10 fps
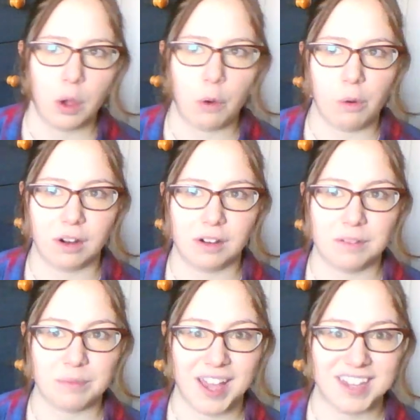or
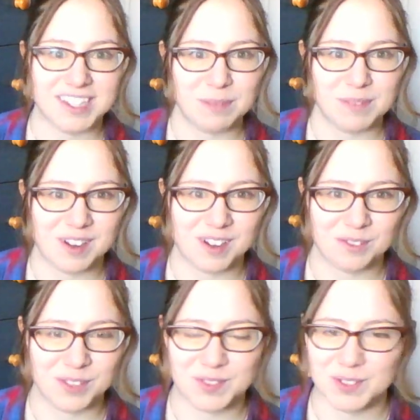my TBR
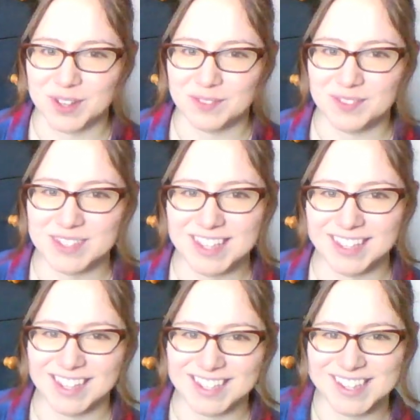goals for 2015,
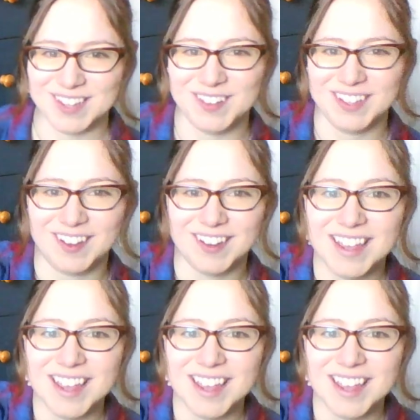like I said earlier.